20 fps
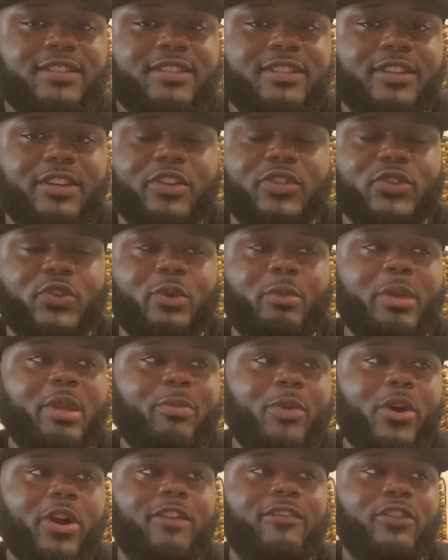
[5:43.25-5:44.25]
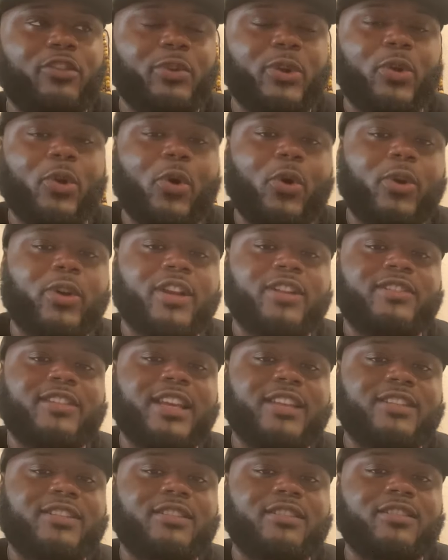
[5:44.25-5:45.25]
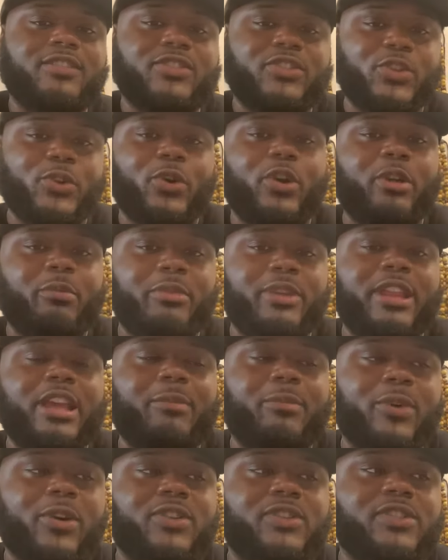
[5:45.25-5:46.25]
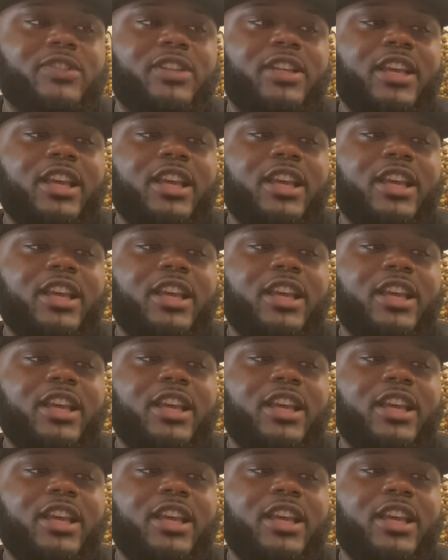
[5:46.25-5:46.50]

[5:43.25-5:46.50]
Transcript: You're going to be part of a Greek organization. You're still going to be that person.